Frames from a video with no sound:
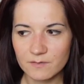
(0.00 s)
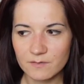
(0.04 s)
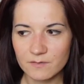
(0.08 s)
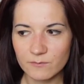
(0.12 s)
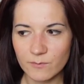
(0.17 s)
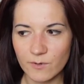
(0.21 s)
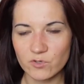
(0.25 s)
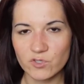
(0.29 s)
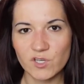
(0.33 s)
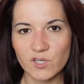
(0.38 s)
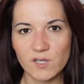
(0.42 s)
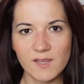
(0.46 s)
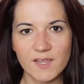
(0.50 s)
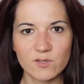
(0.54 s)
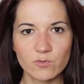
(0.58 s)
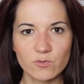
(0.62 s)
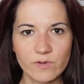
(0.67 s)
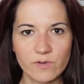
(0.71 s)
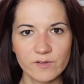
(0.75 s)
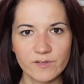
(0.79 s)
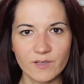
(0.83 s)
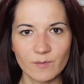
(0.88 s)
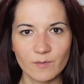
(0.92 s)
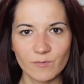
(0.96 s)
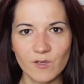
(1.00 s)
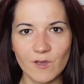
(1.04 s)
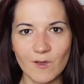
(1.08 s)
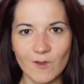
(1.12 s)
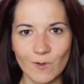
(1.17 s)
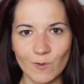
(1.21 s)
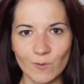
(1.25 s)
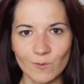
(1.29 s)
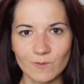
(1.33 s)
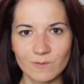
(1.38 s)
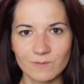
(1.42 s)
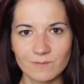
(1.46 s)
well, she let William
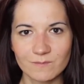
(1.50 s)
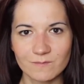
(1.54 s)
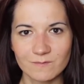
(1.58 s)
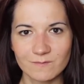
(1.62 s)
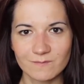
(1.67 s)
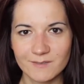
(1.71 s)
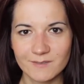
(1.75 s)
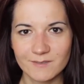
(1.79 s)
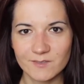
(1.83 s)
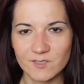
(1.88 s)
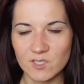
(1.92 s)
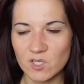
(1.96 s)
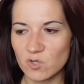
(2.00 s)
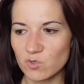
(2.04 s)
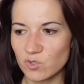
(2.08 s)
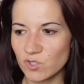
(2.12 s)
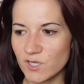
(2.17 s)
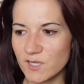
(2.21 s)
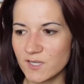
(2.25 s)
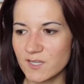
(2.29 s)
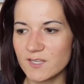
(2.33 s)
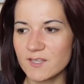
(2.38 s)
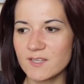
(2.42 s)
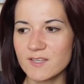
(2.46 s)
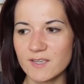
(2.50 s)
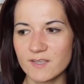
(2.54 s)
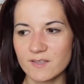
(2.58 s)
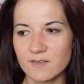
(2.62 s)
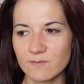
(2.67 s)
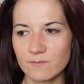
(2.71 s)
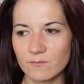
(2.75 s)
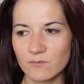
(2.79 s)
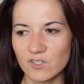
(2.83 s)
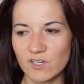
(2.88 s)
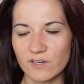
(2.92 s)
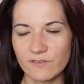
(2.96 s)
go. So she did
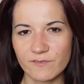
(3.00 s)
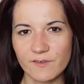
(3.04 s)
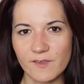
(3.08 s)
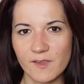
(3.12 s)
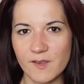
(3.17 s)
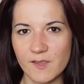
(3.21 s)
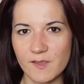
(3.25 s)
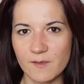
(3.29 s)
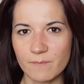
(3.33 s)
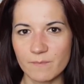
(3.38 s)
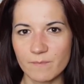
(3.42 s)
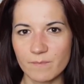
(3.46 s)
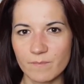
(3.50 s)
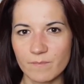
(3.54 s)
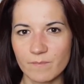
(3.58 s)
the graffiti.